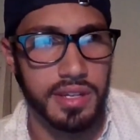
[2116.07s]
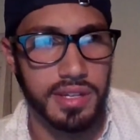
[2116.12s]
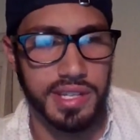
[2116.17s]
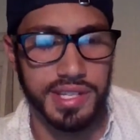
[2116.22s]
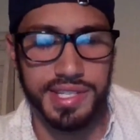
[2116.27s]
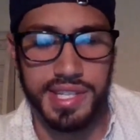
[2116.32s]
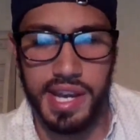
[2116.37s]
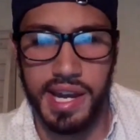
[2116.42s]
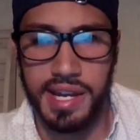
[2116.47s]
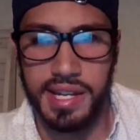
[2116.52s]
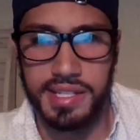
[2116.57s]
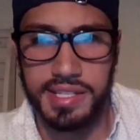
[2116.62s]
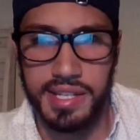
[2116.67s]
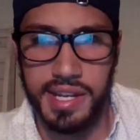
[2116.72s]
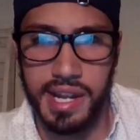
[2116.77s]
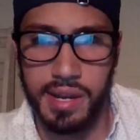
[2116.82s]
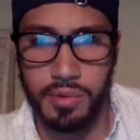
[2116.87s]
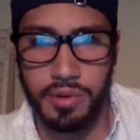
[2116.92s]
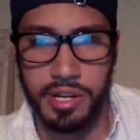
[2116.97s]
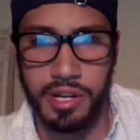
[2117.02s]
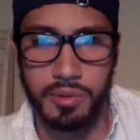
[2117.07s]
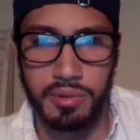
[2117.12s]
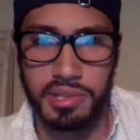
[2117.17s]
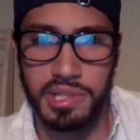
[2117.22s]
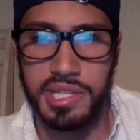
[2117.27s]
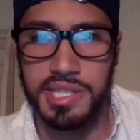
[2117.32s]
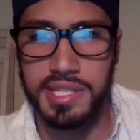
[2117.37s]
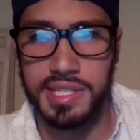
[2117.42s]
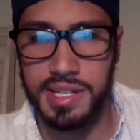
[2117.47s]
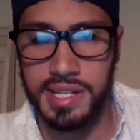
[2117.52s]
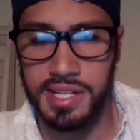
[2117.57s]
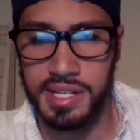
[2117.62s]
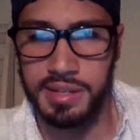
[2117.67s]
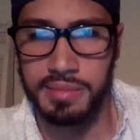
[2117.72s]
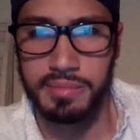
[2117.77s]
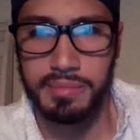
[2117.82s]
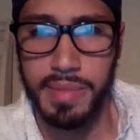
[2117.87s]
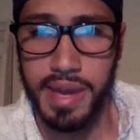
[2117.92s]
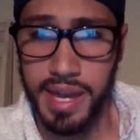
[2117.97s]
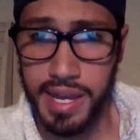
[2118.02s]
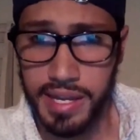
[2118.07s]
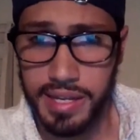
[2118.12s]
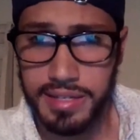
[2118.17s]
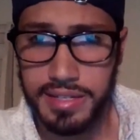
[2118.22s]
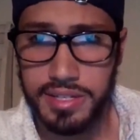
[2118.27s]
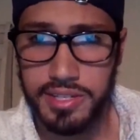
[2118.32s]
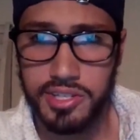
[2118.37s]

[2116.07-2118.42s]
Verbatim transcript: decided today we're going to release it in May.